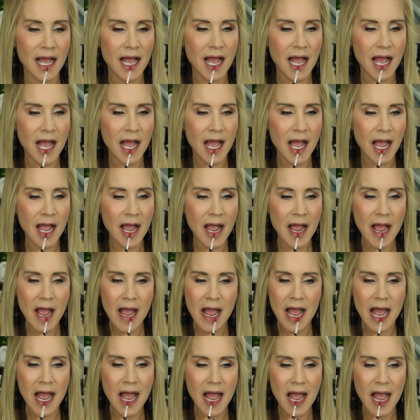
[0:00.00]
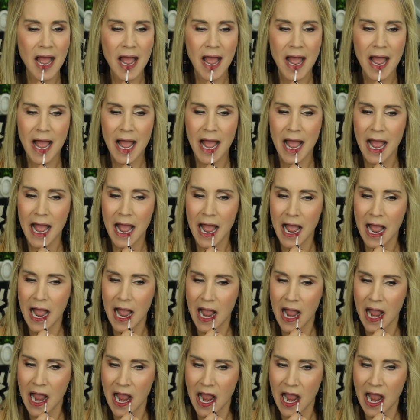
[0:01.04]

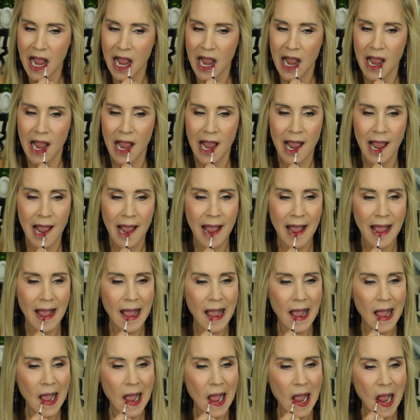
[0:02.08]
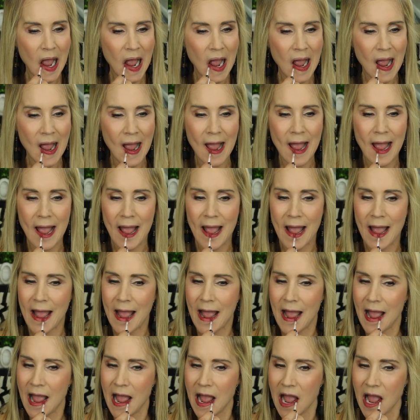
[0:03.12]

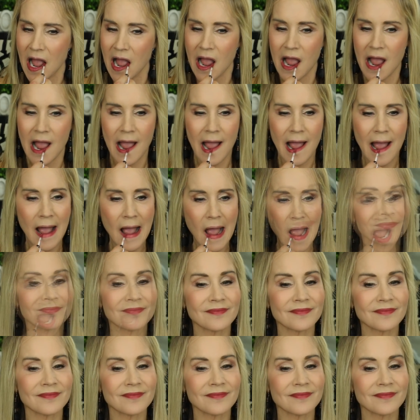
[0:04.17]
Nobody speaks.